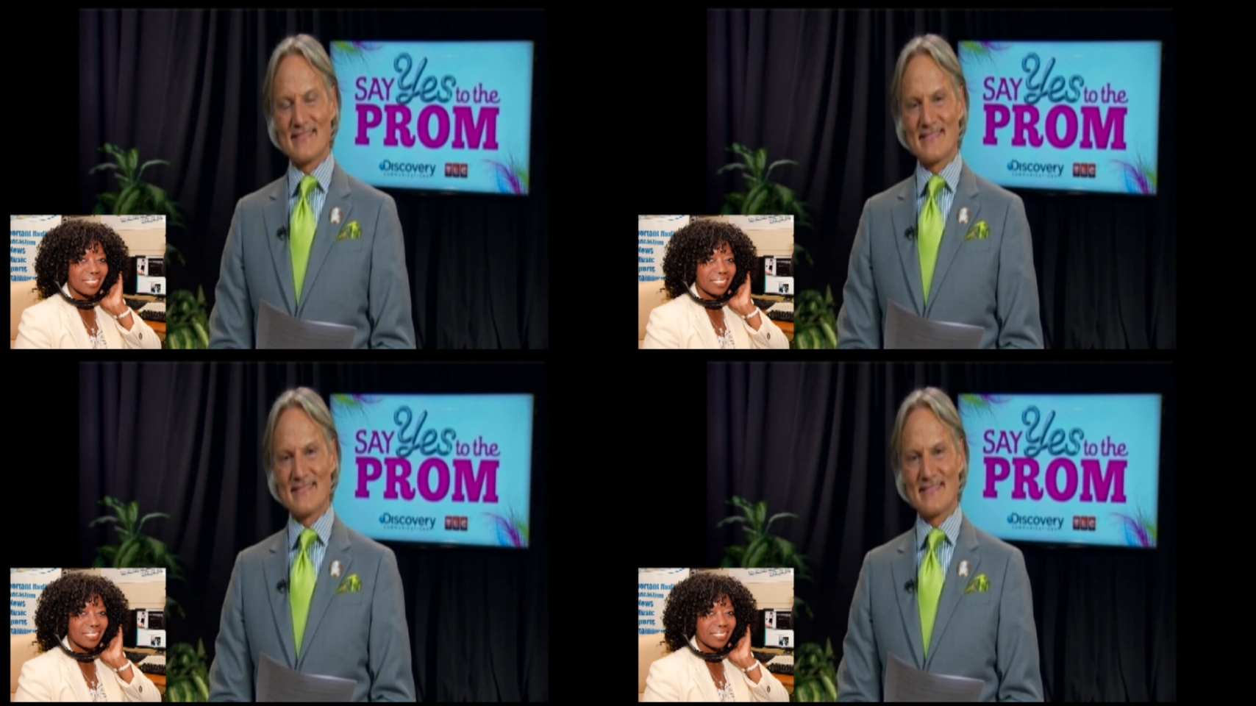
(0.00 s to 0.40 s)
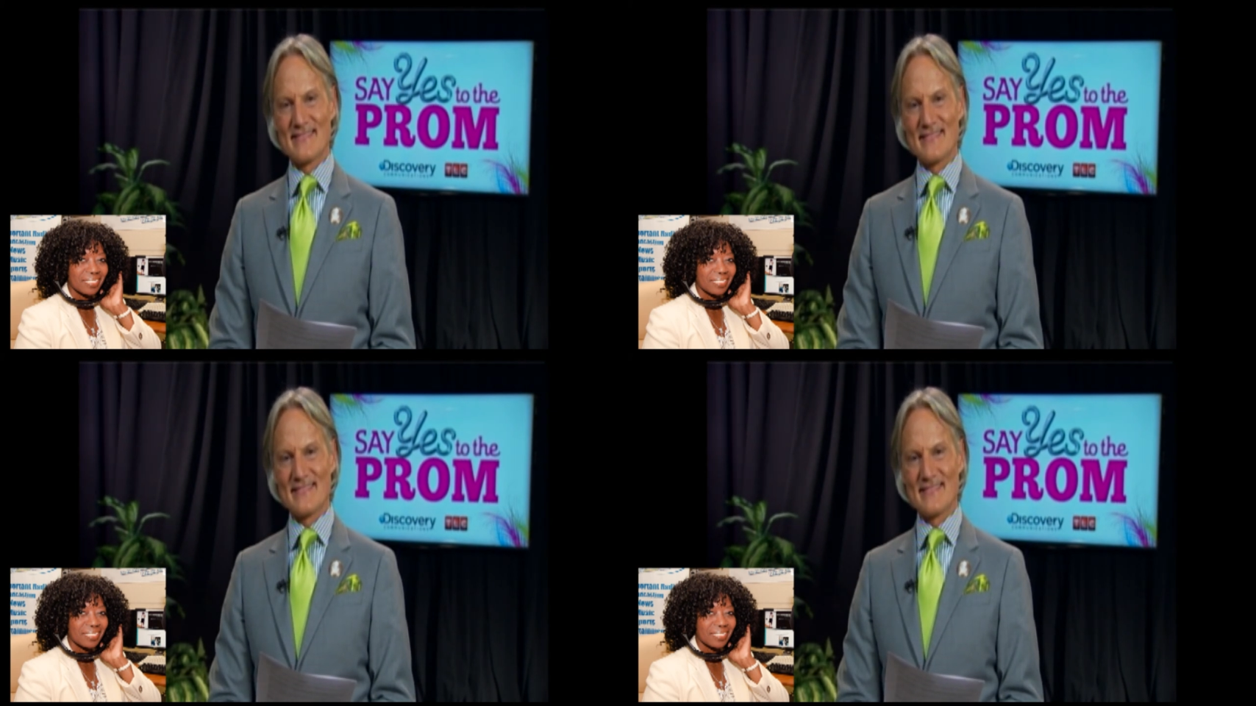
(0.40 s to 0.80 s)

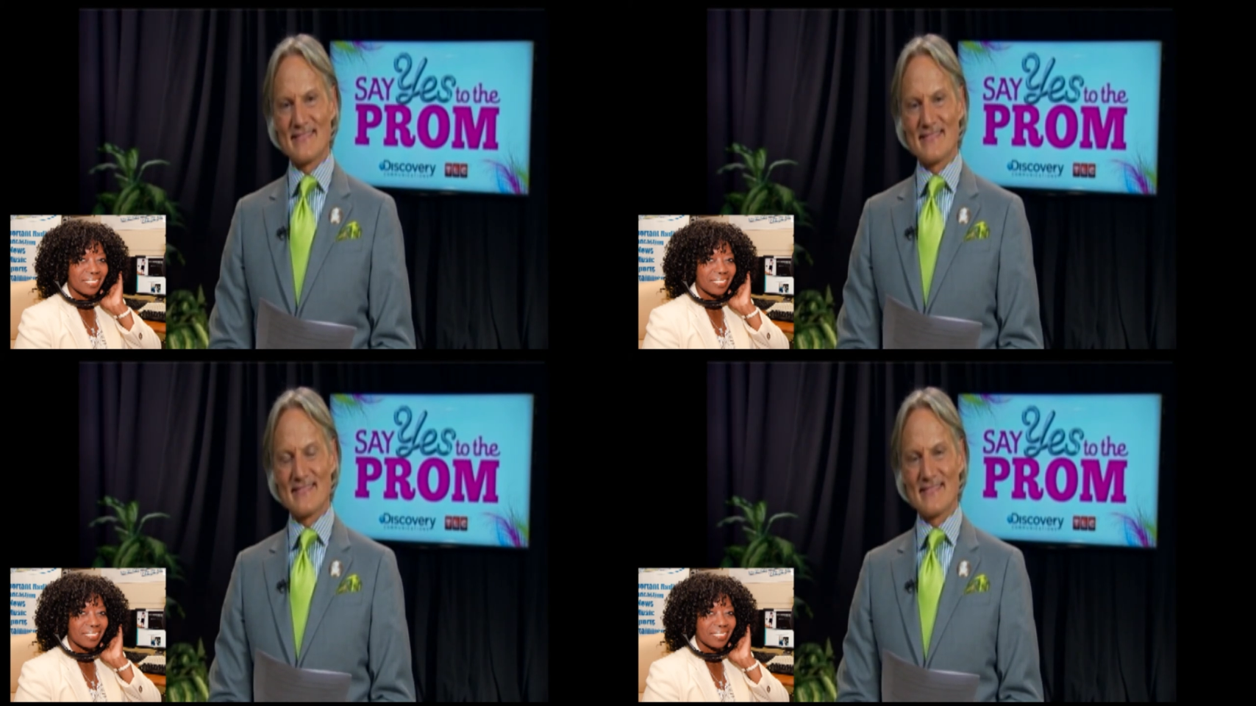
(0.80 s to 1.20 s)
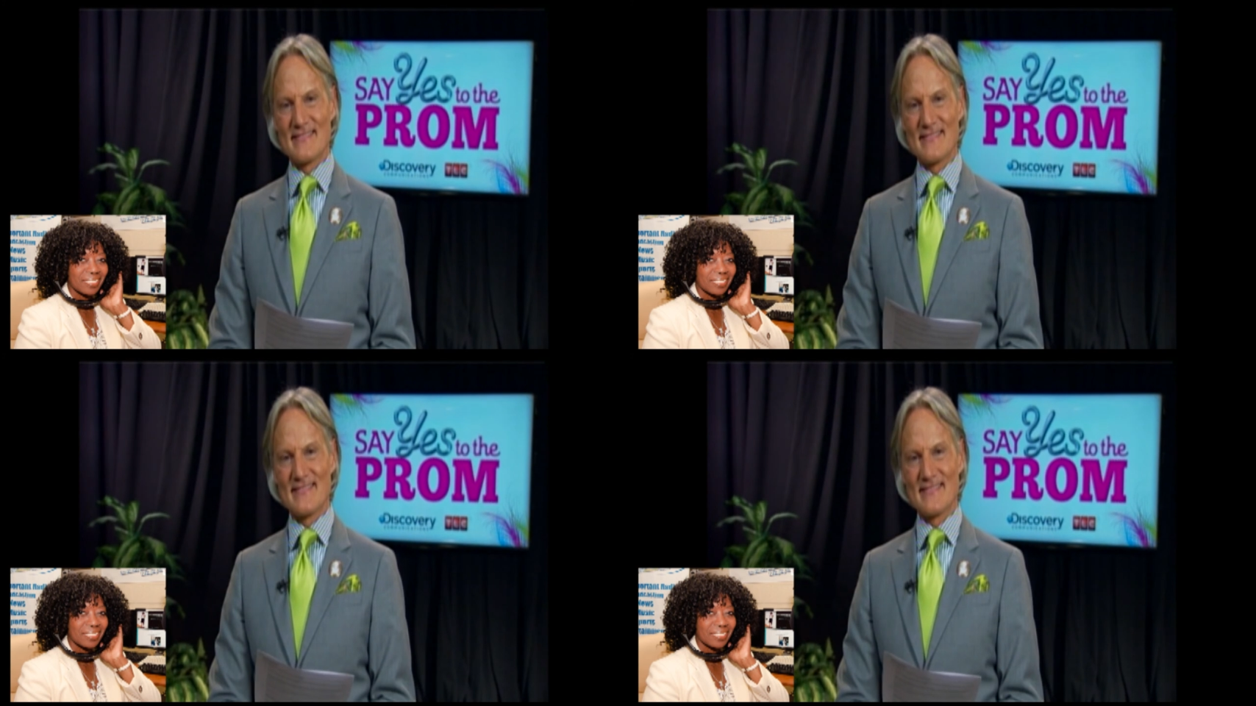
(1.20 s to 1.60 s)

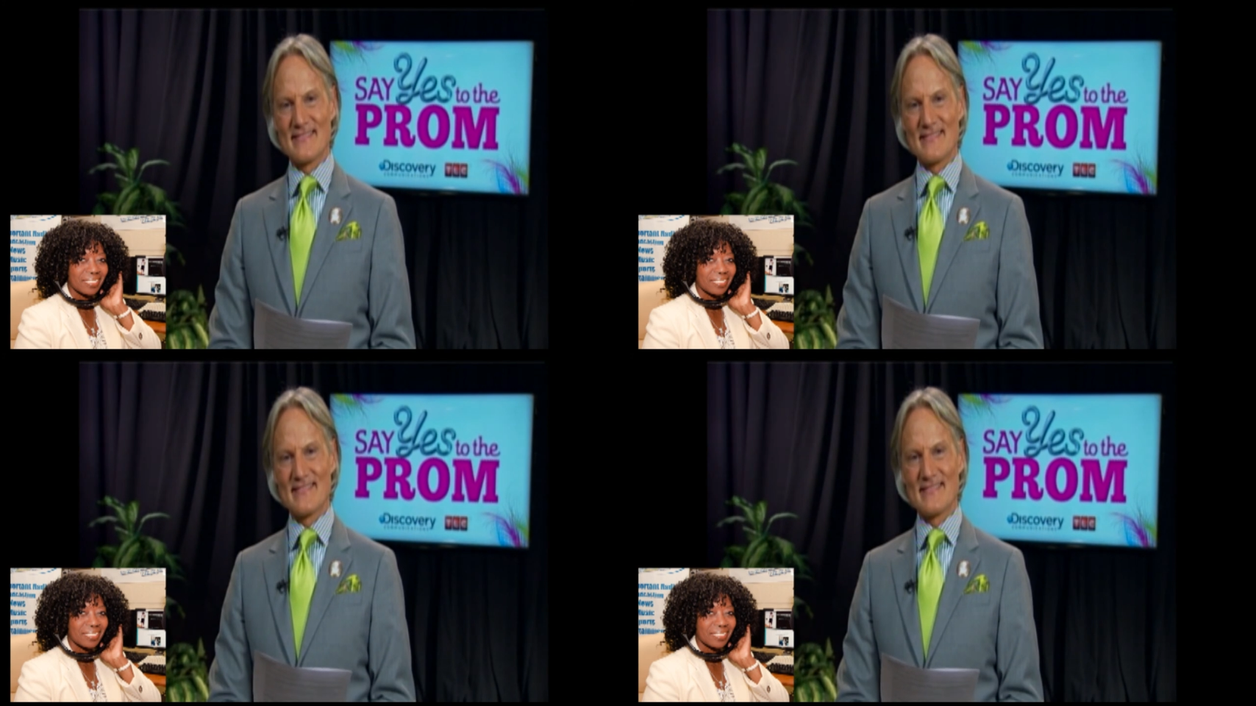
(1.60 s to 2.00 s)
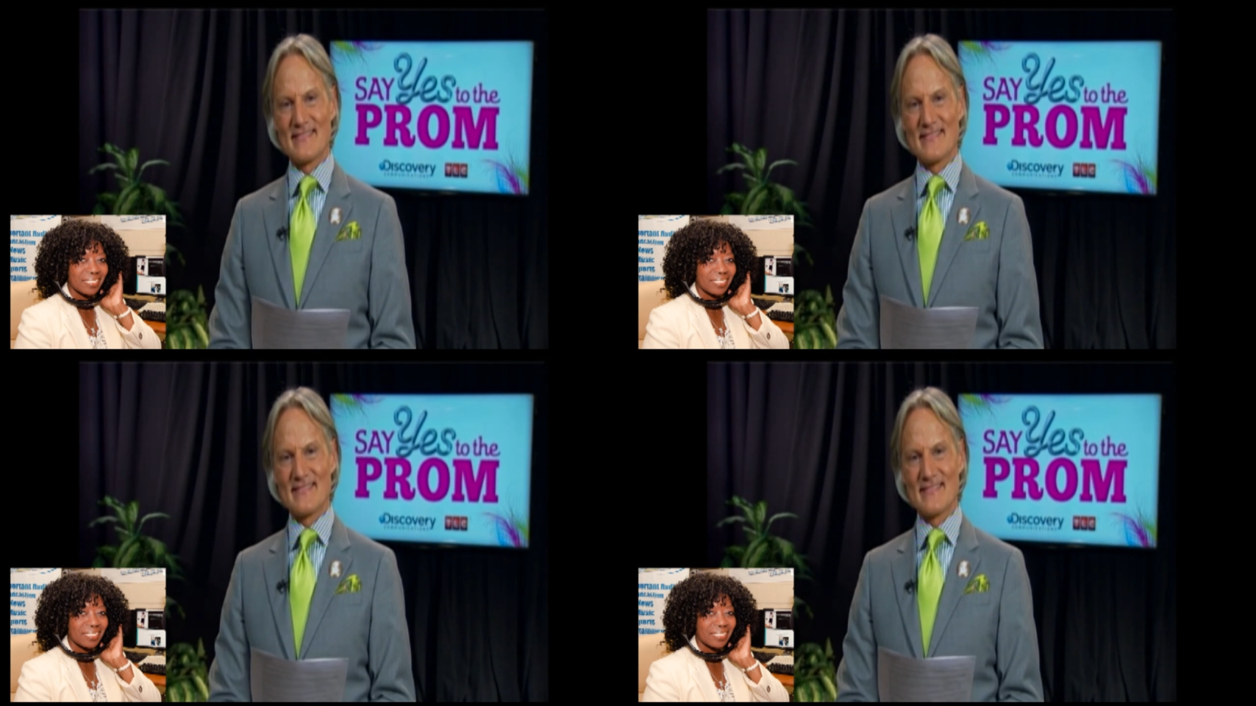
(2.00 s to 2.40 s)

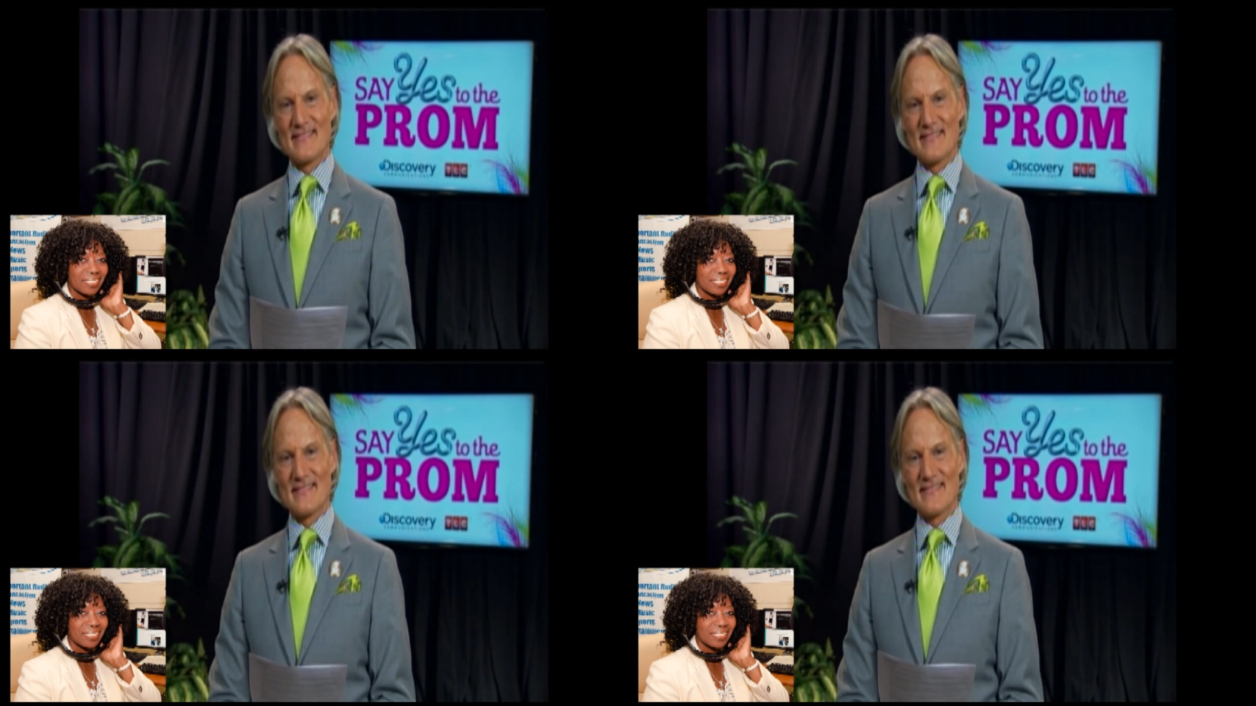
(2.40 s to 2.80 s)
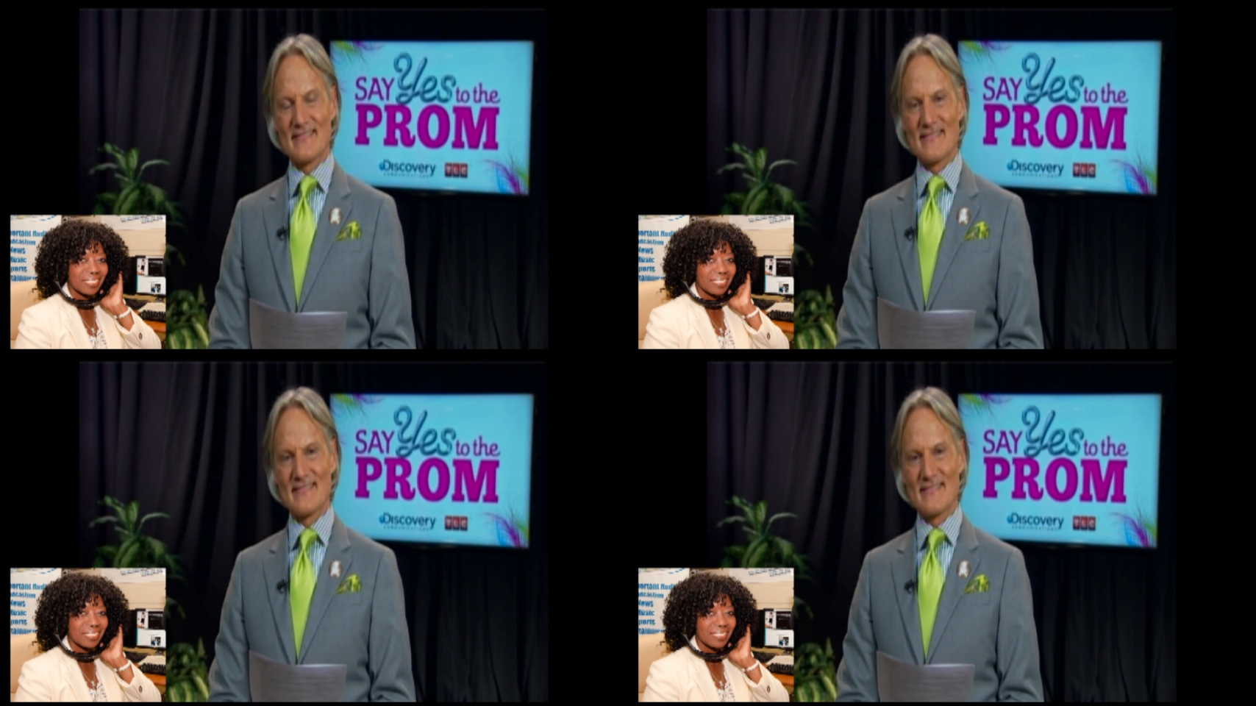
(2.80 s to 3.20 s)

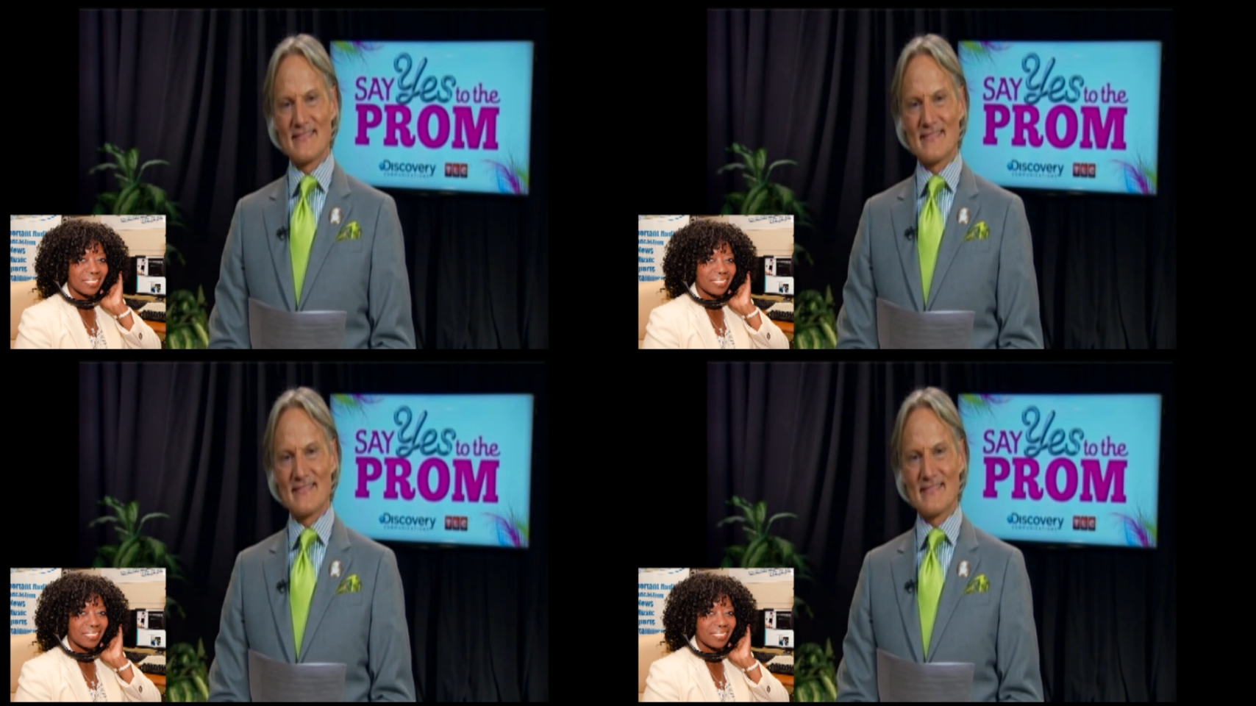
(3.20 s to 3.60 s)
(no one is talking)